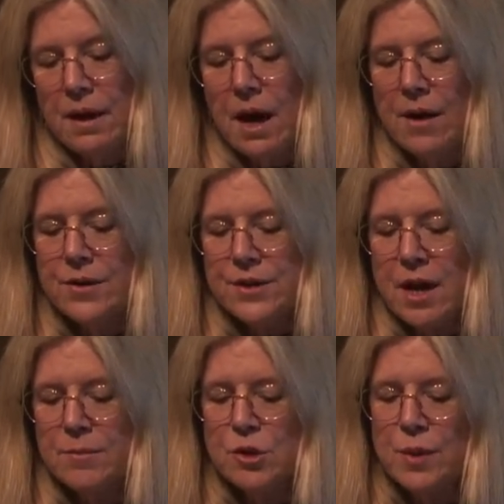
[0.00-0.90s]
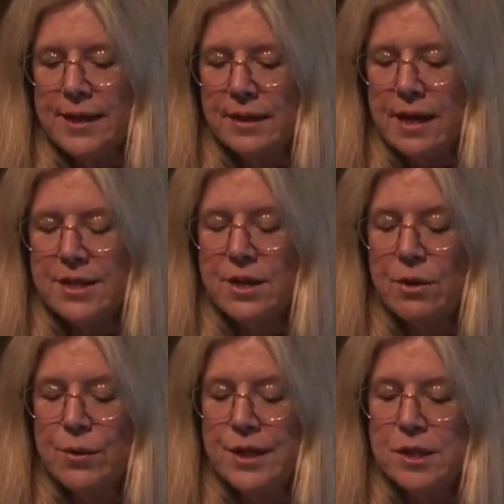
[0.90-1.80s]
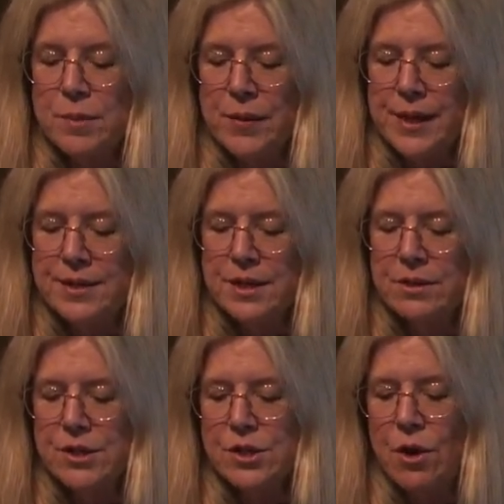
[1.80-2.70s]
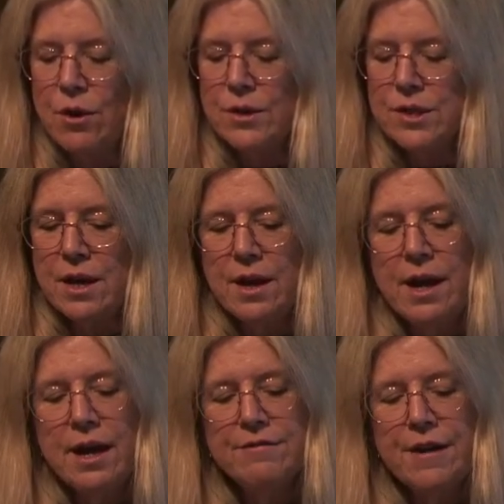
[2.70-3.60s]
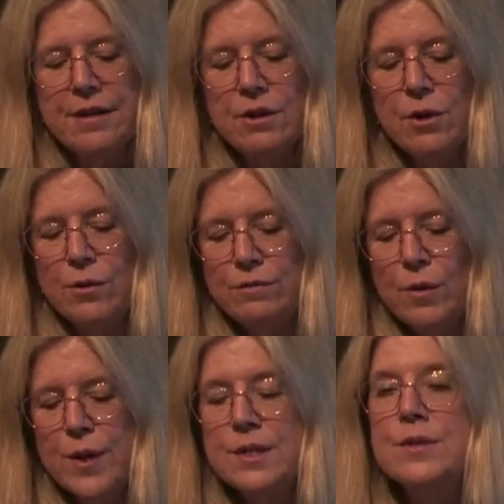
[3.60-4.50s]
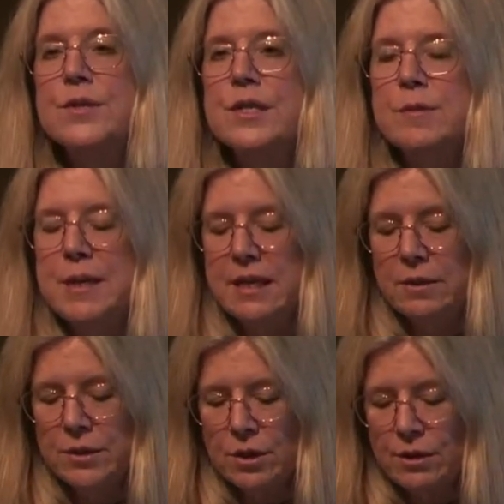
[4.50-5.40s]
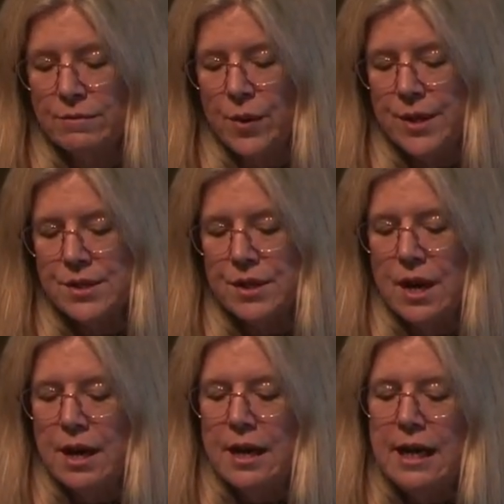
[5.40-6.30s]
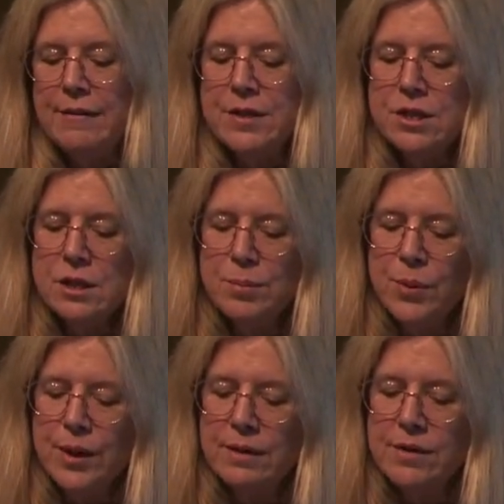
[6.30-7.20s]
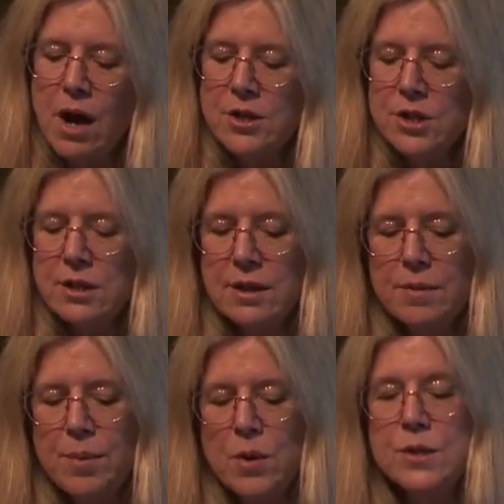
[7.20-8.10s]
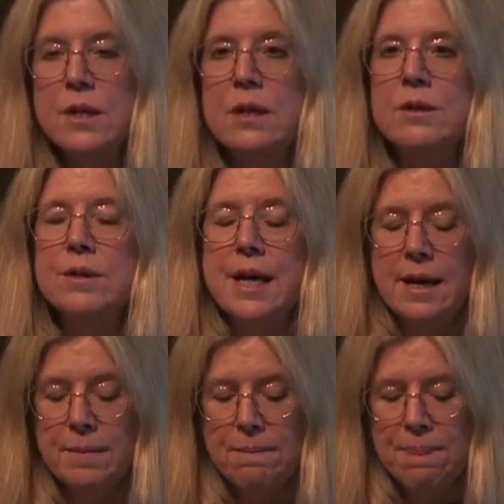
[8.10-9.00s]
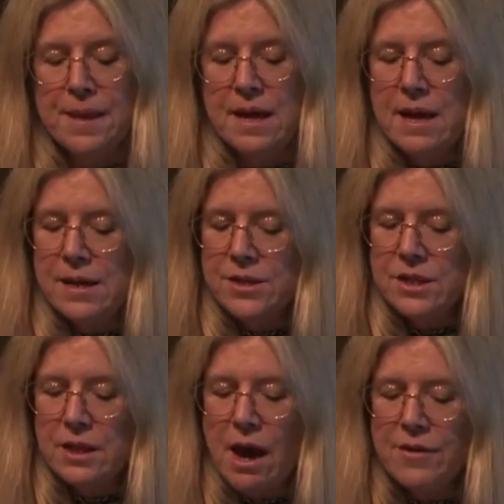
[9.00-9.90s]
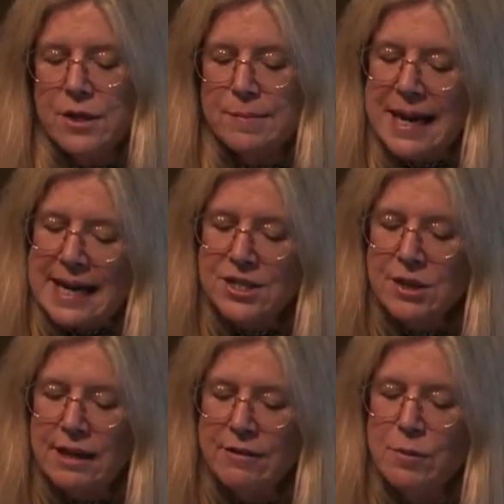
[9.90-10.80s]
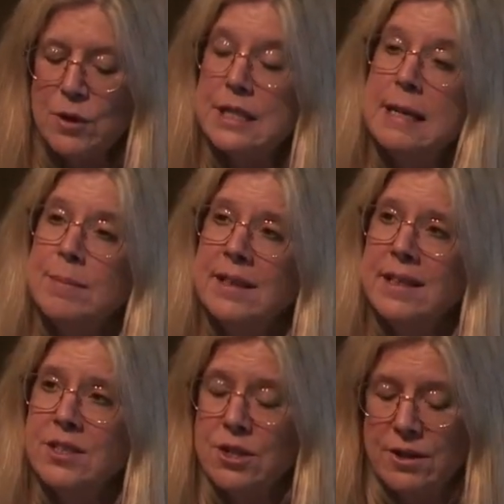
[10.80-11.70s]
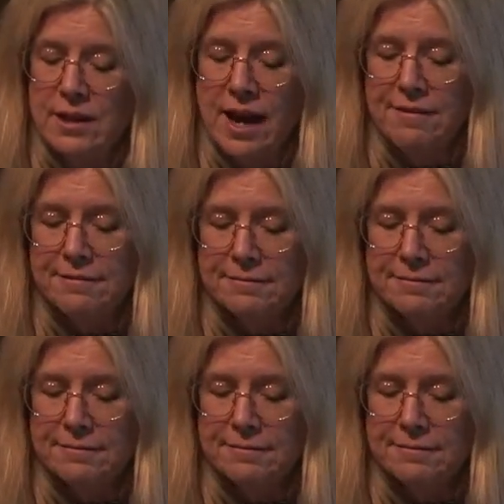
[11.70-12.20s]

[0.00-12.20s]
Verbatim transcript: Others come to recognize their own experience in her songs and find their own voices in speaking with her voice, even to the point of consciously composing in her name. Still others may enter even more deeply into her life,